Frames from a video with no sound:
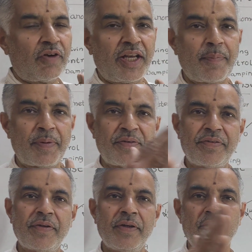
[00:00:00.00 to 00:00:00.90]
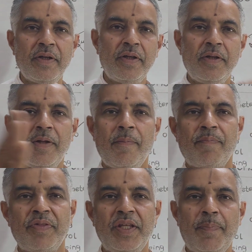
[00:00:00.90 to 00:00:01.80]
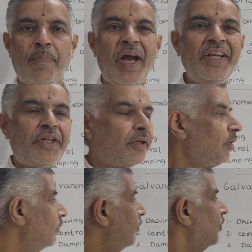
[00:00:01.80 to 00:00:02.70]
What happens? The pointer